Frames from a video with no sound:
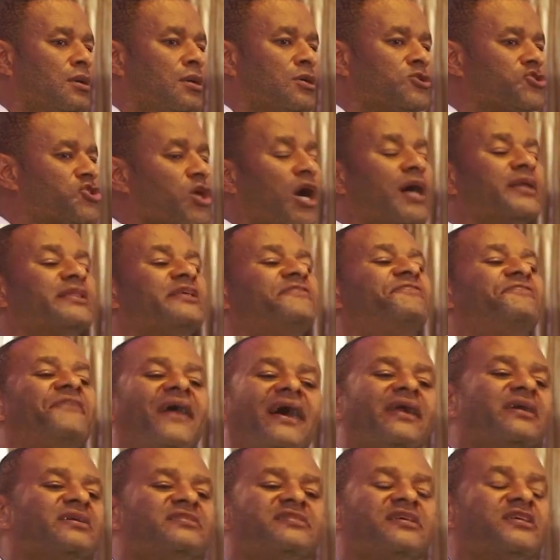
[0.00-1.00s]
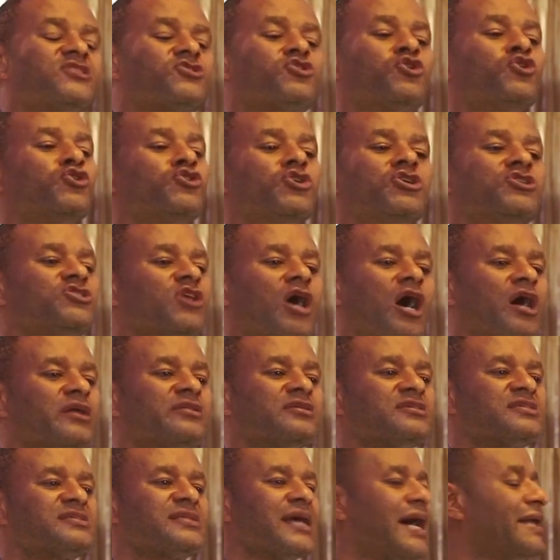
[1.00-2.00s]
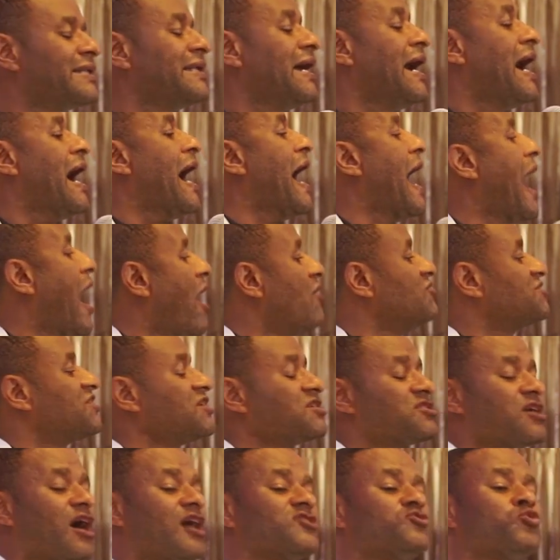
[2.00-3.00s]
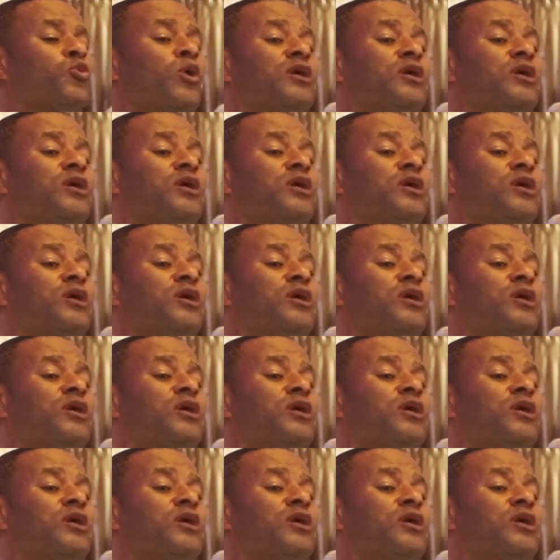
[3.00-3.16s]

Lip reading: So the Pharisees couldn't understand how Jesus